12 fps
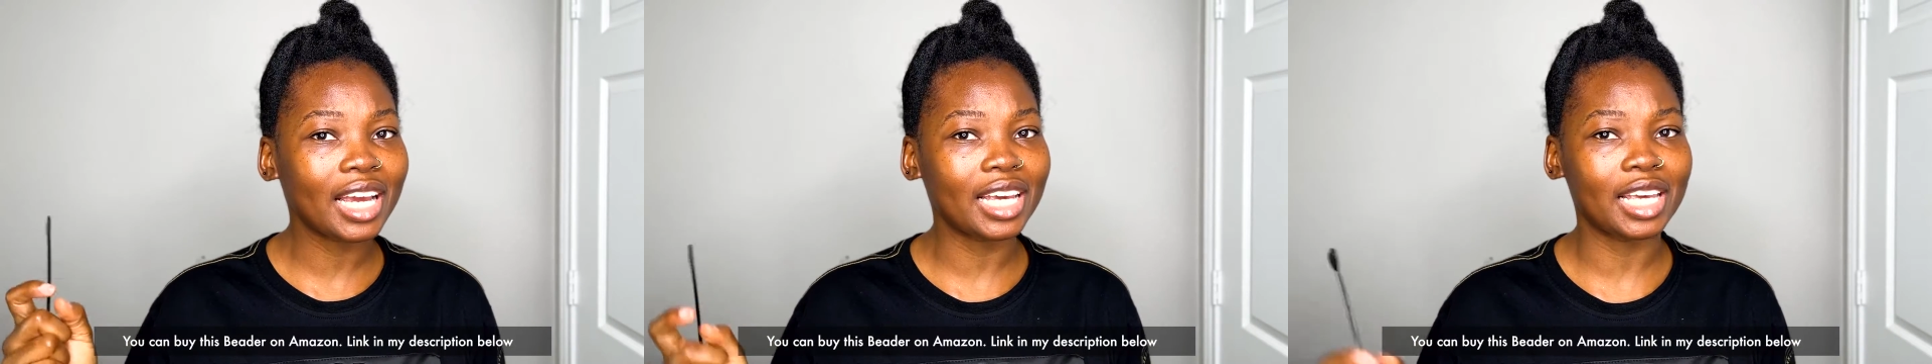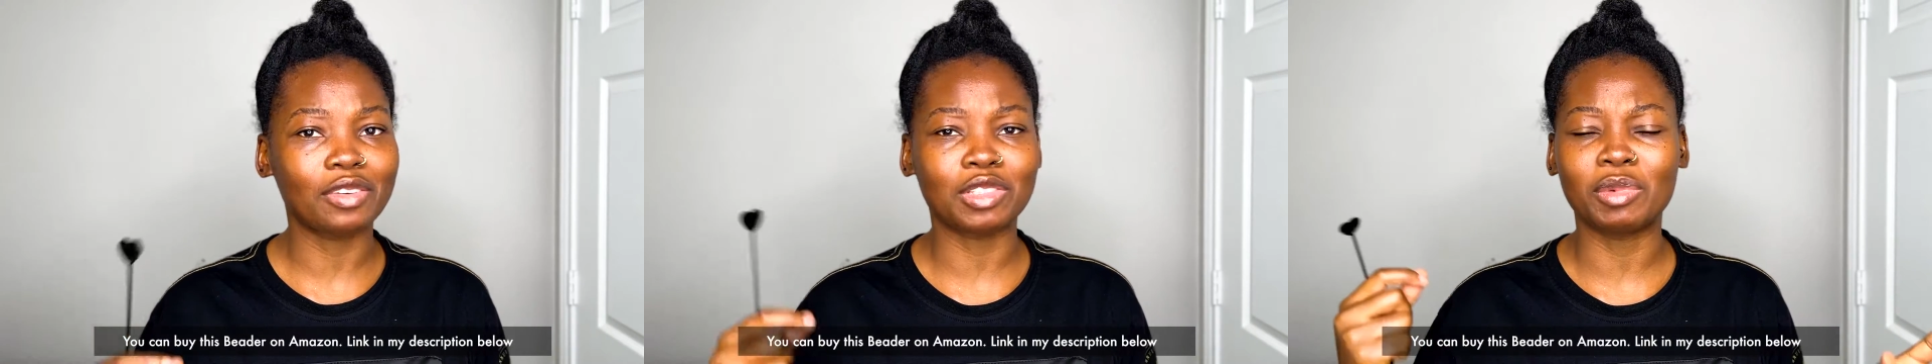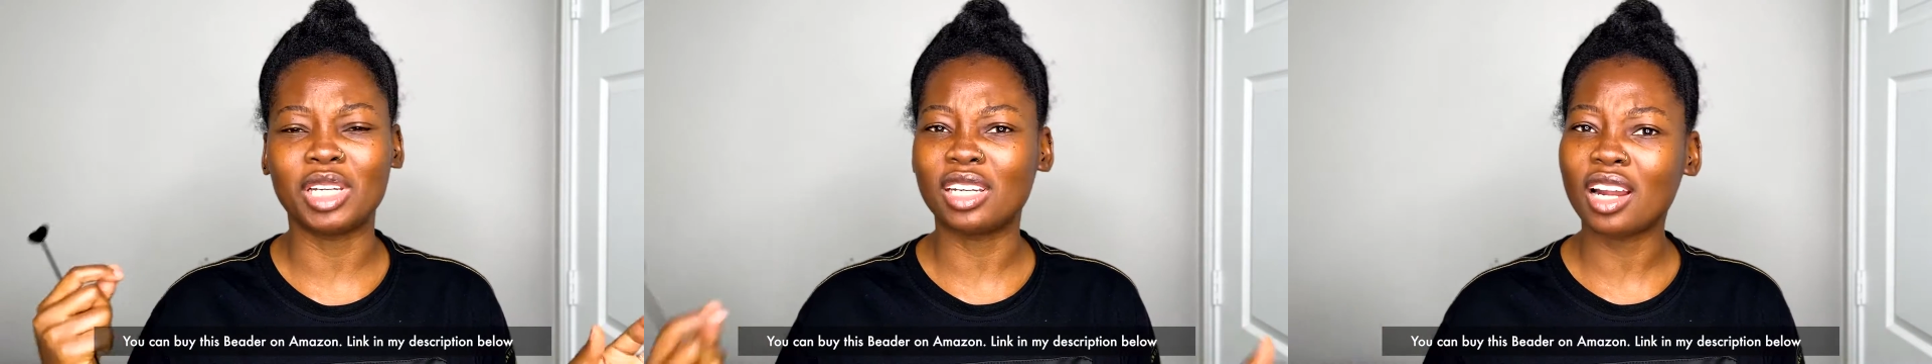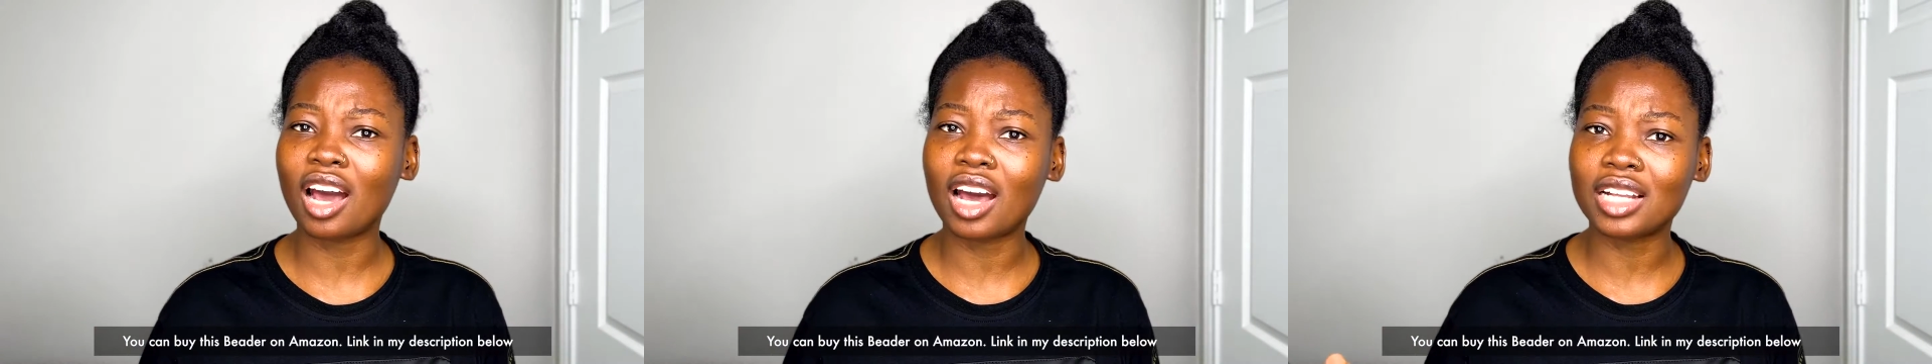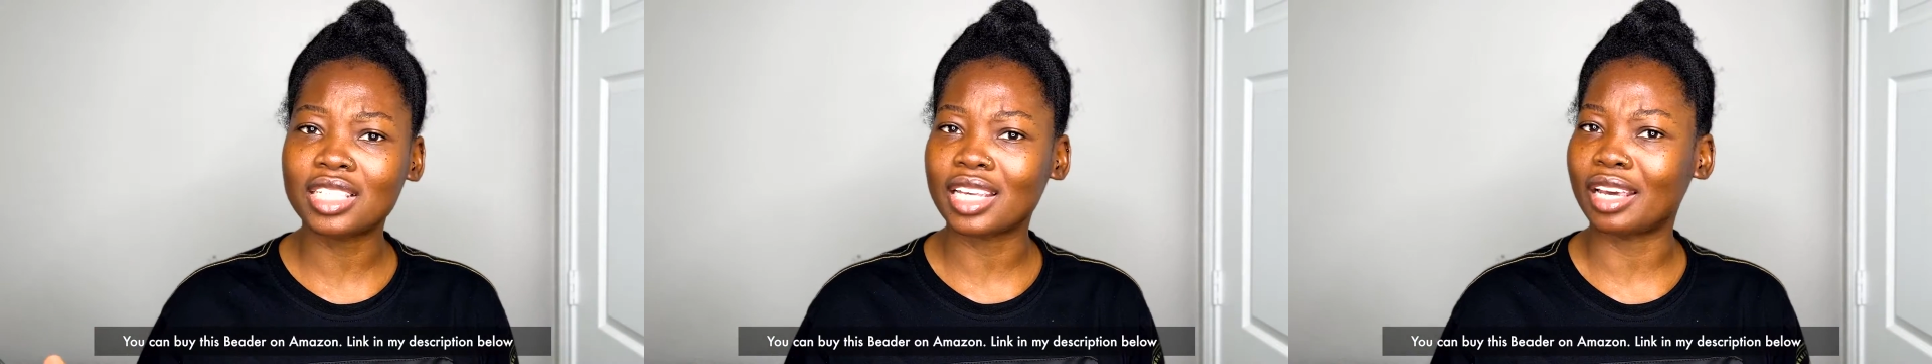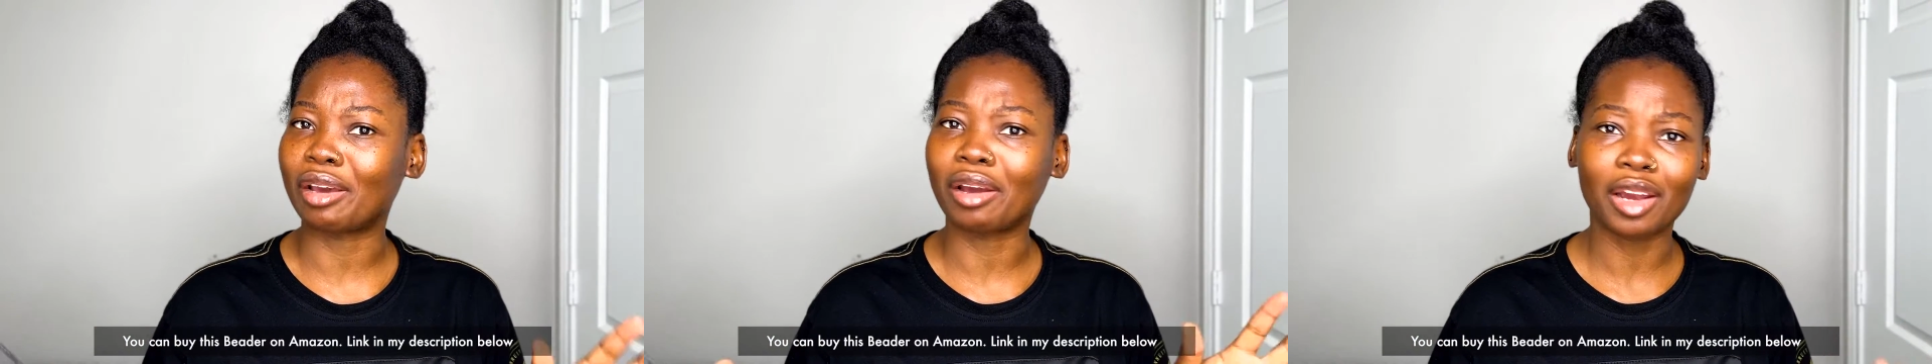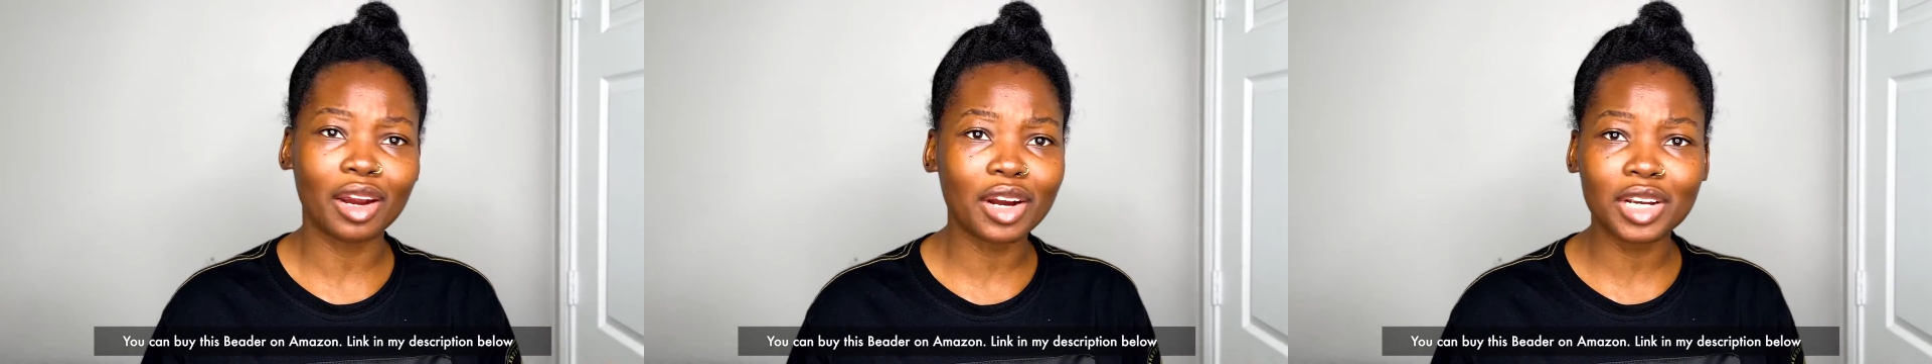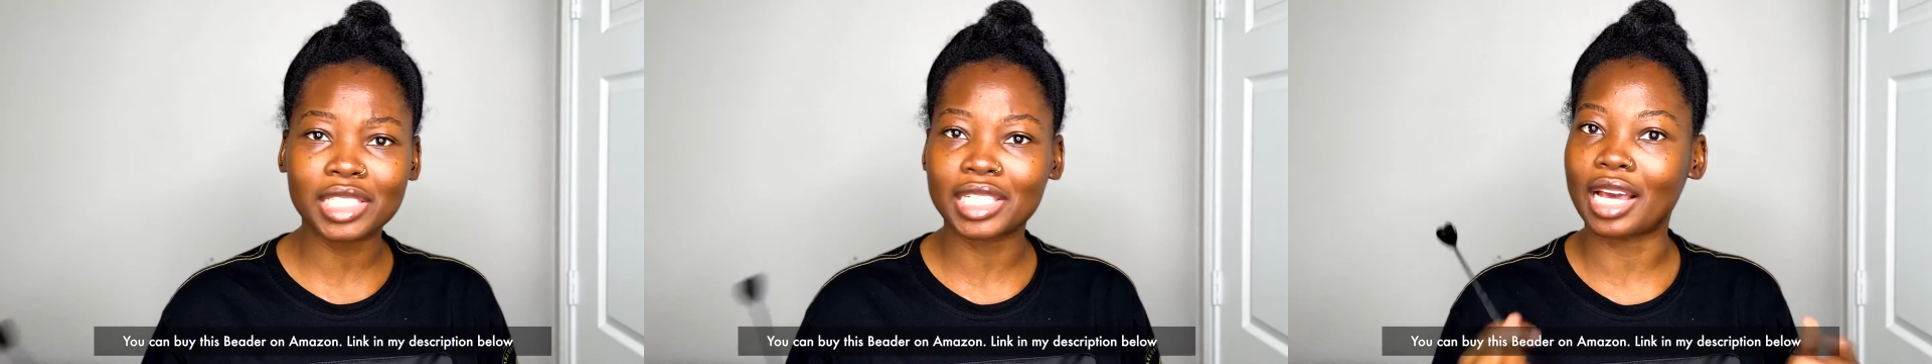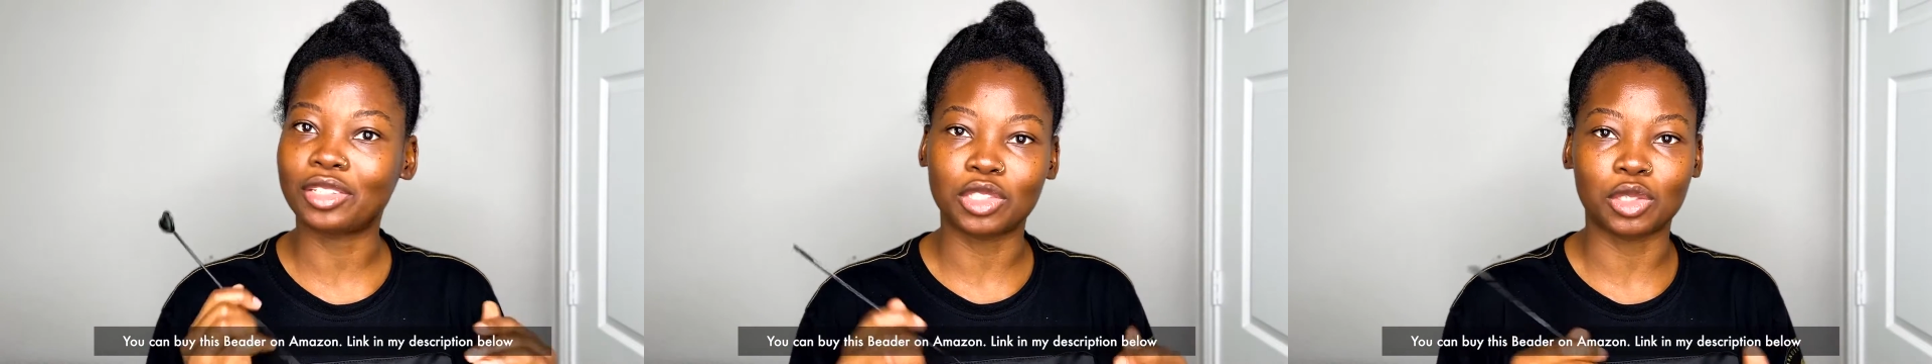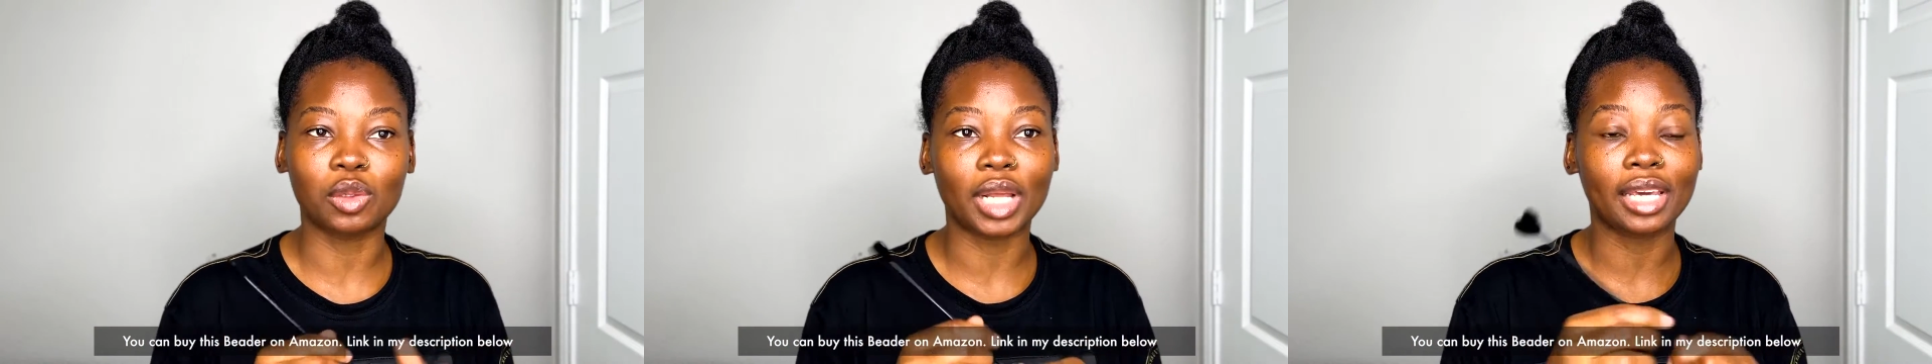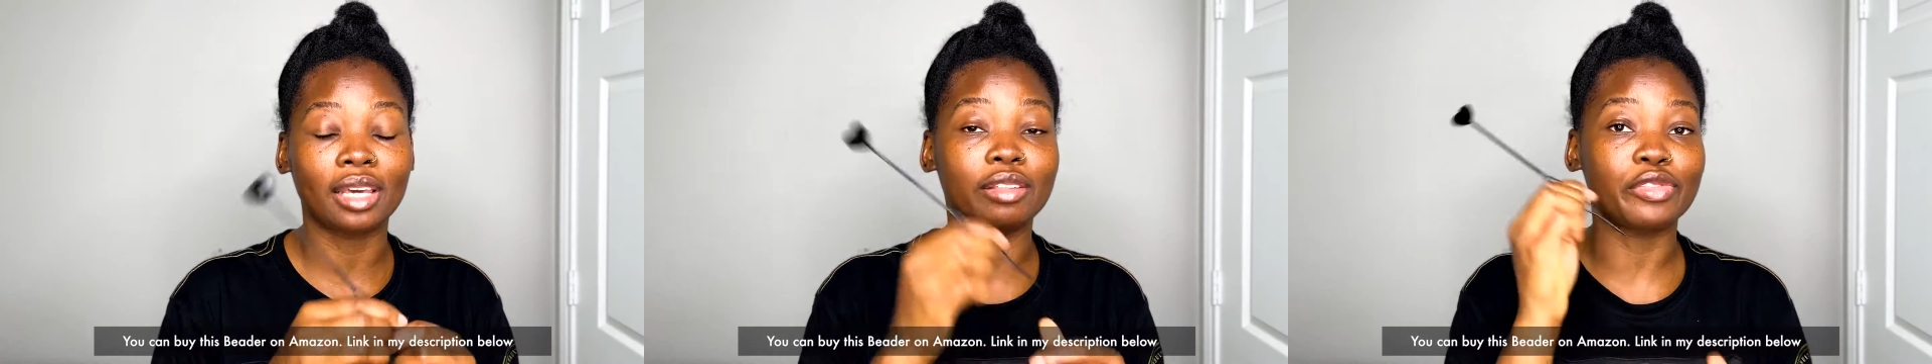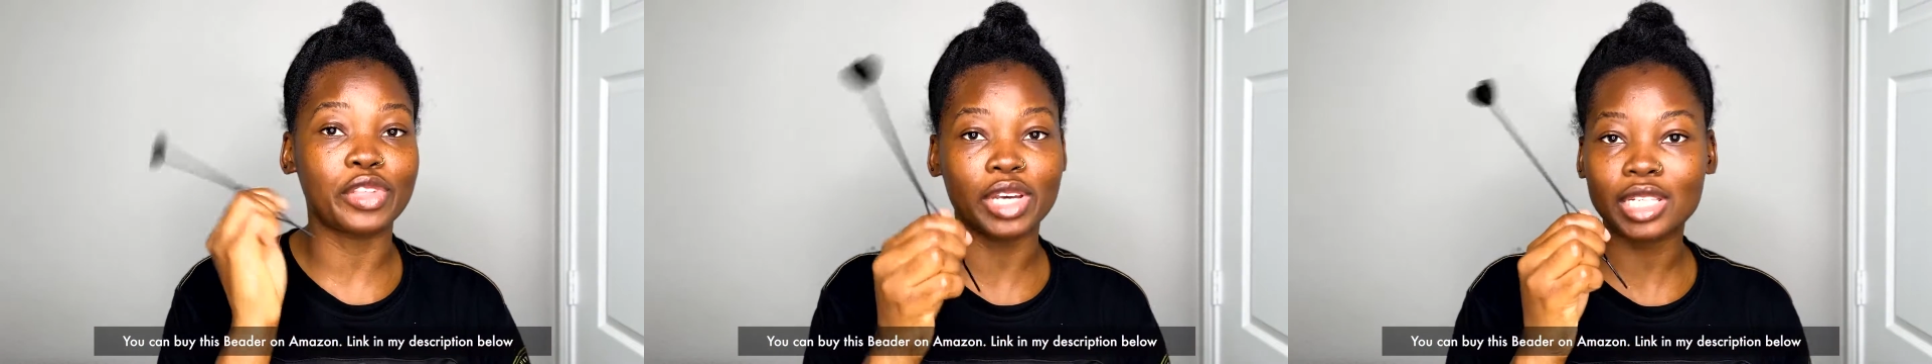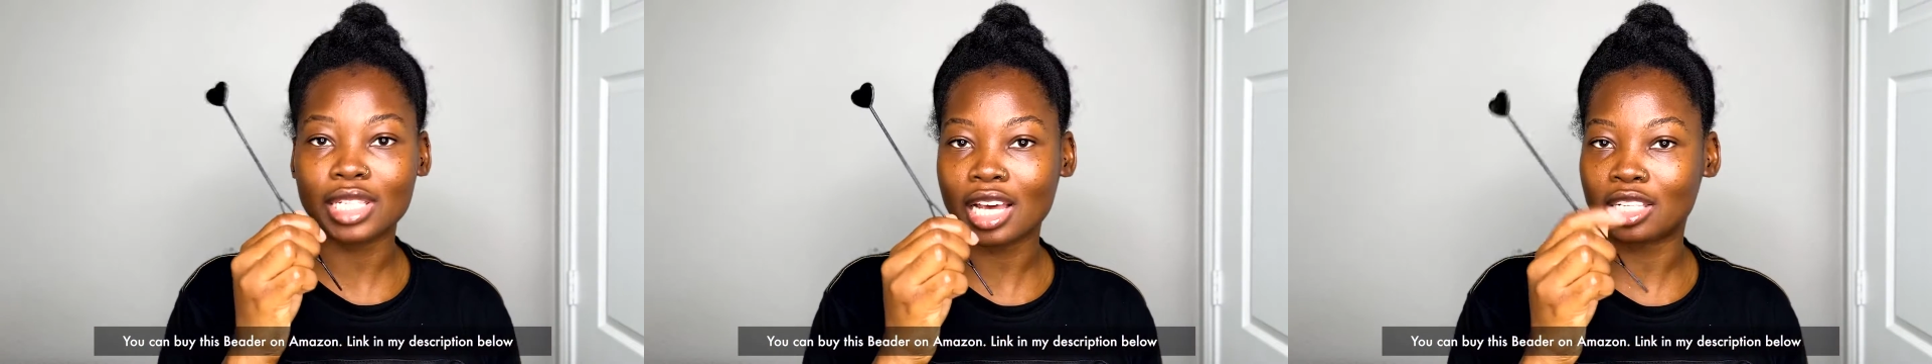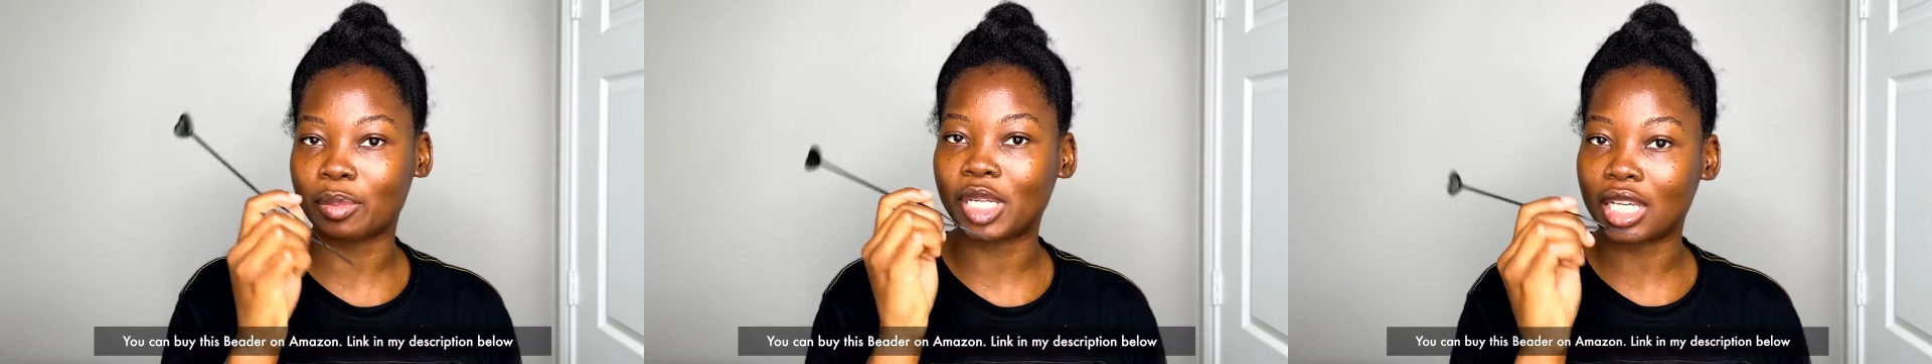it gives me knots, it hurts, I just don't like it. This has been